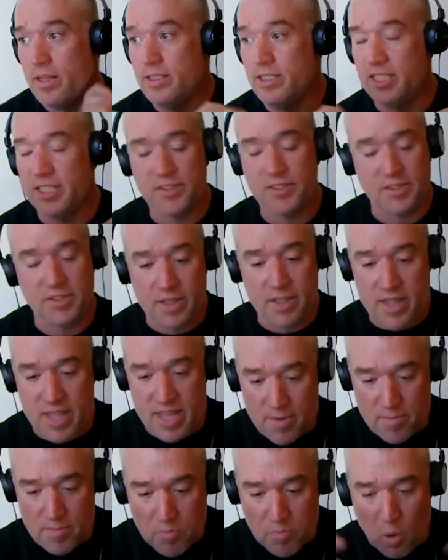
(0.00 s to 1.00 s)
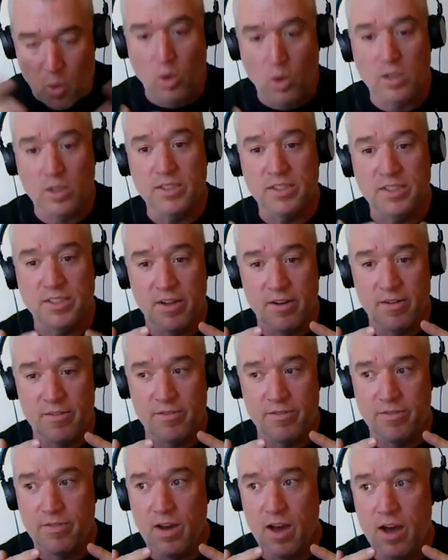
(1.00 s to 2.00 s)
just the importance of,
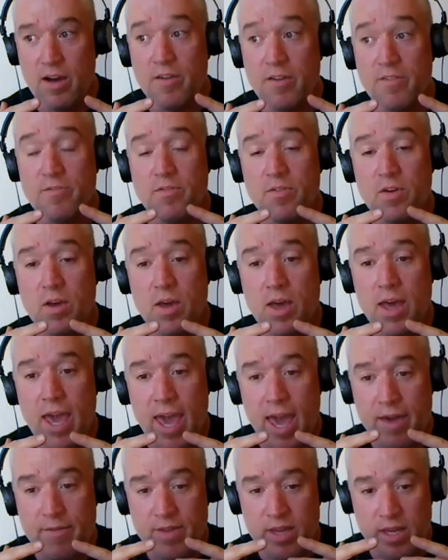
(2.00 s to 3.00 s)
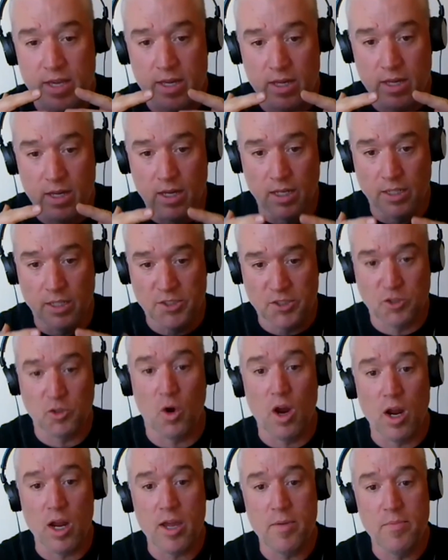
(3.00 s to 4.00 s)
of having a
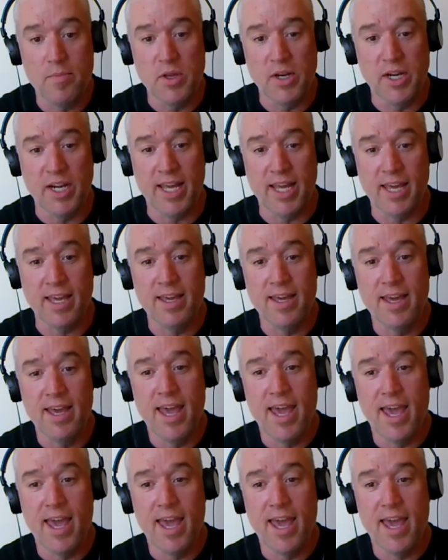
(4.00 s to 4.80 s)
strong community,